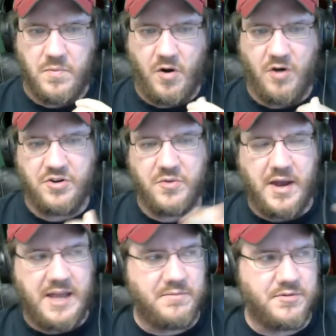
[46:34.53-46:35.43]
are you
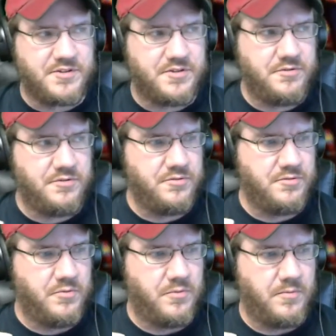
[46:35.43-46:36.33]
able
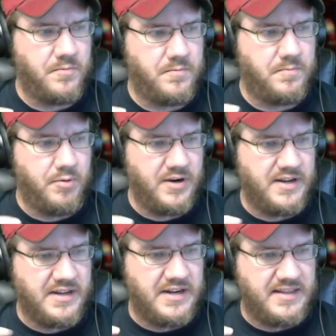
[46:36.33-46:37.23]
to
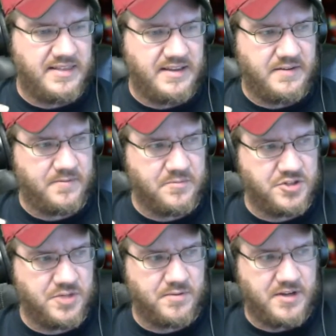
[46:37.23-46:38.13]
bring anything from the
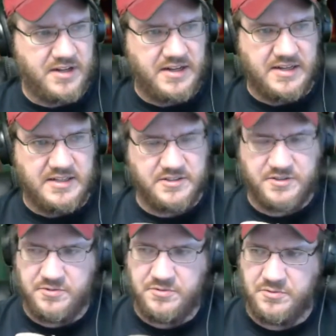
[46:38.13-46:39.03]
AAA
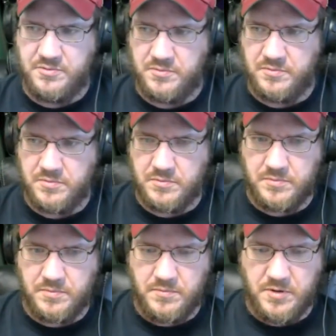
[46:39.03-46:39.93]
into
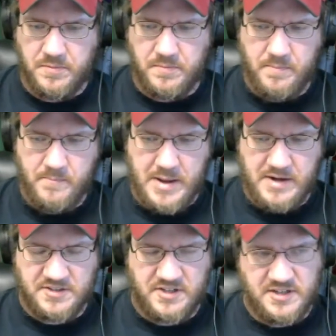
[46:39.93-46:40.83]
battle
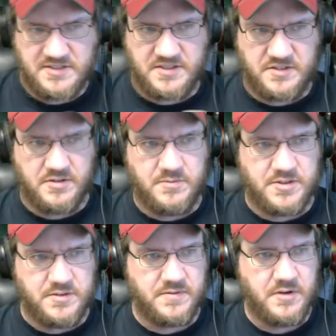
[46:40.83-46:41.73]
slots in terms
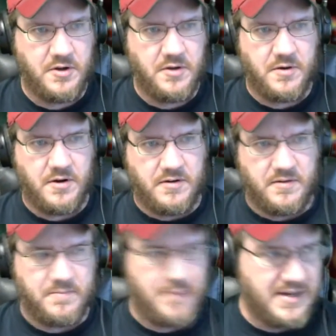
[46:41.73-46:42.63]
of
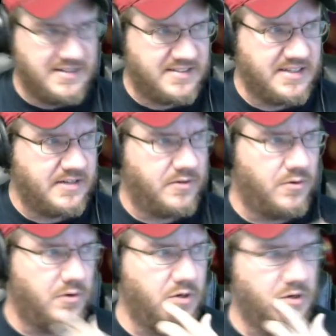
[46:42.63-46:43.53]
mindset,
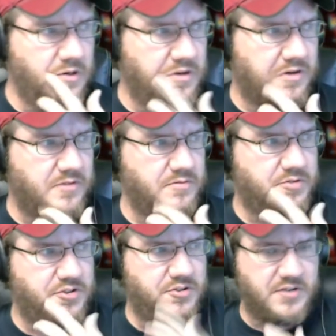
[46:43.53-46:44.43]
or
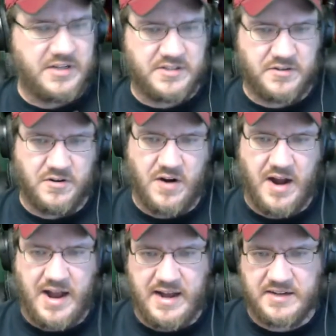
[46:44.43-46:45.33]
tricks or
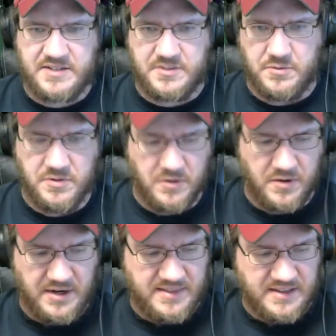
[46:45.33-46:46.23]
hacks or
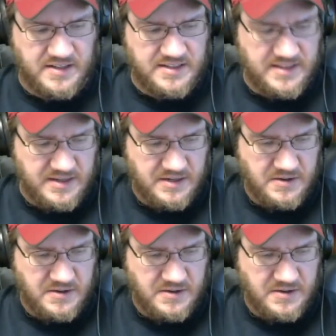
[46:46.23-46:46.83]
anything like that?